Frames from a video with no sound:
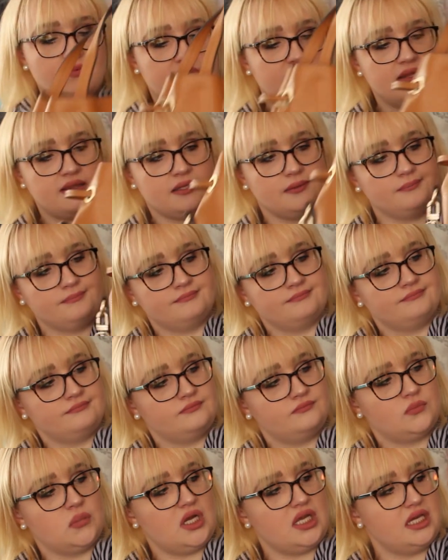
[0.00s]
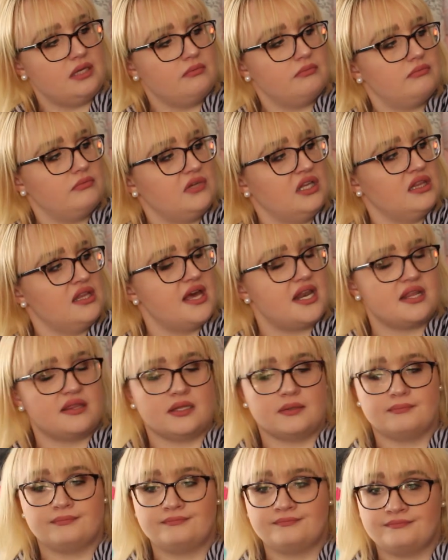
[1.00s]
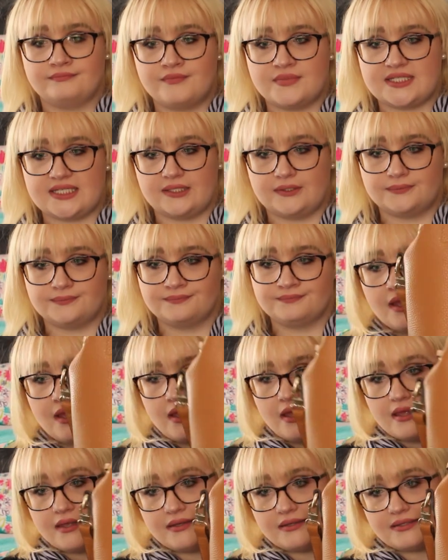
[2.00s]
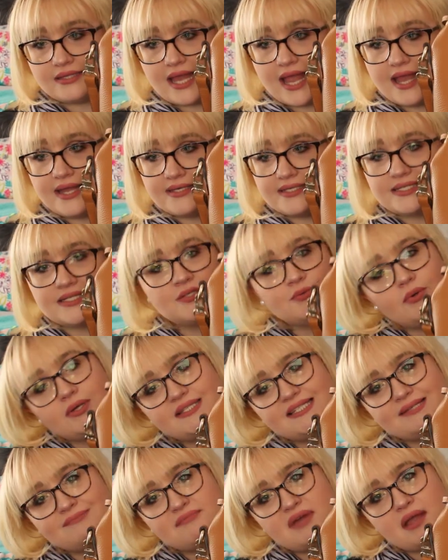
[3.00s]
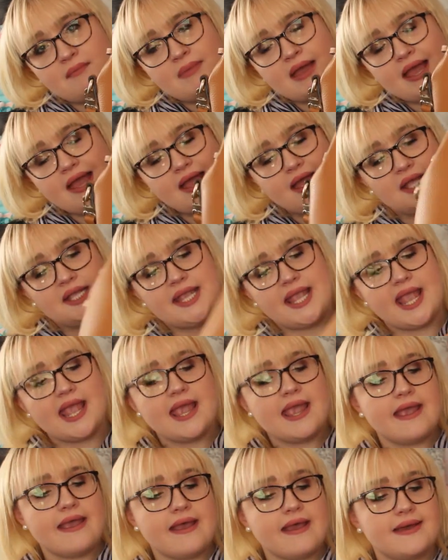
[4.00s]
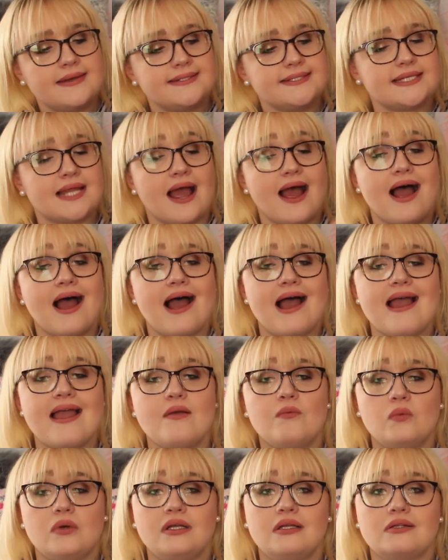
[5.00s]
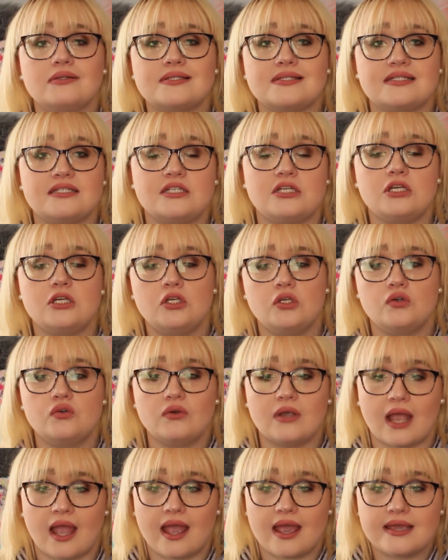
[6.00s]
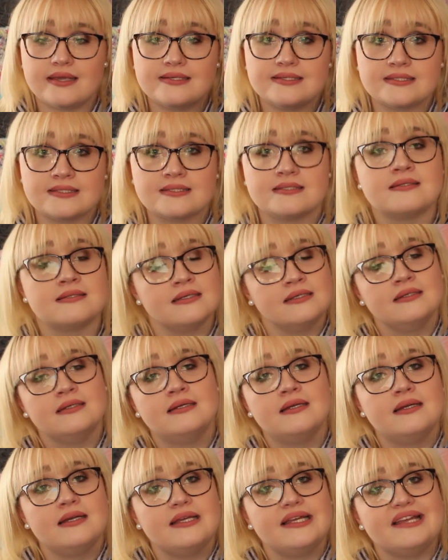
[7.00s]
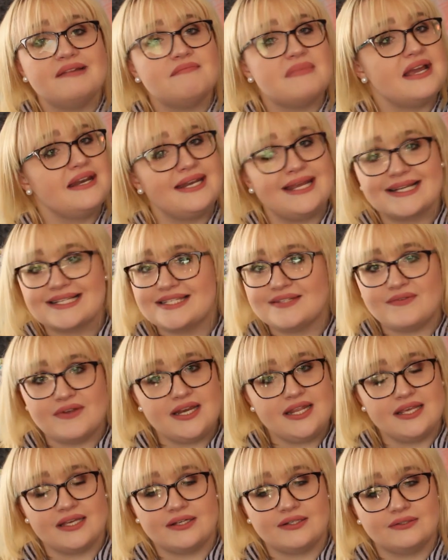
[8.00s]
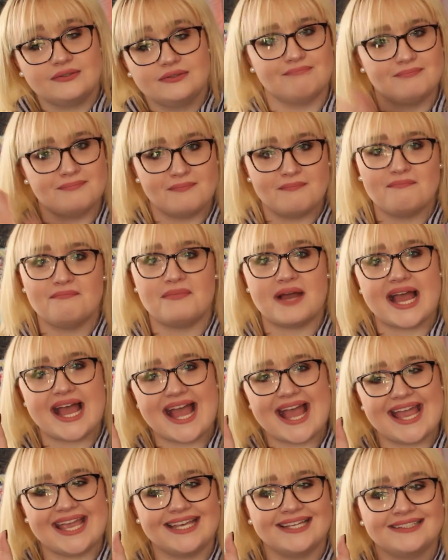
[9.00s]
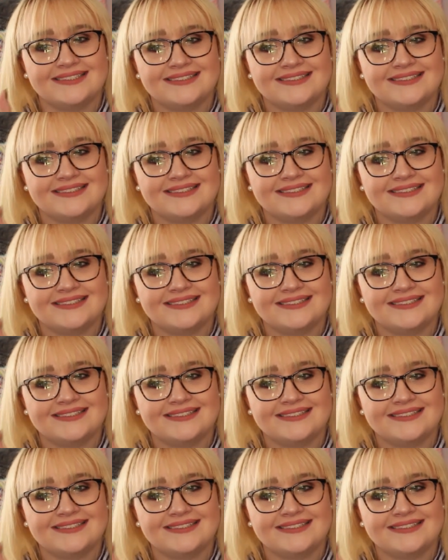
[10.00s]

one of them, probably a lot of them. So that is what's in my bag, and I will see you guys in my next video. Bye.